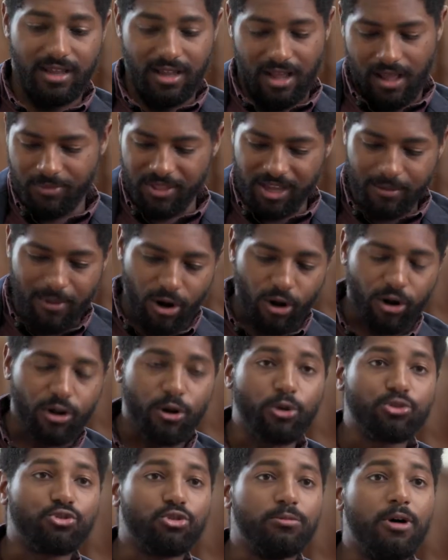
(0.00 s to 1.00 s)
I'm thinking about our
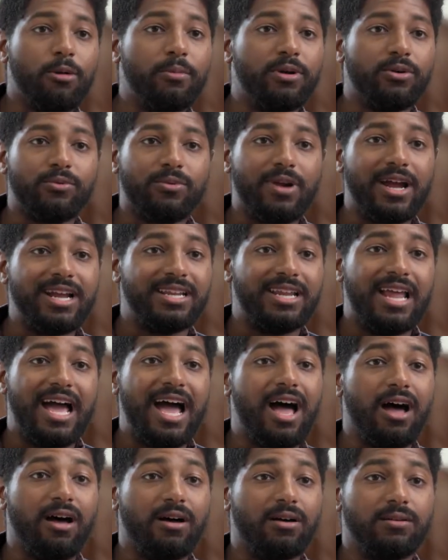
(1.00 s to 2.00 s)
cultural moment right
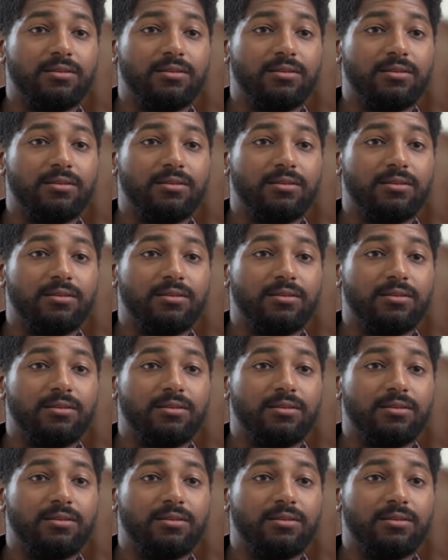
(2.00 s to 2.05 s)
now,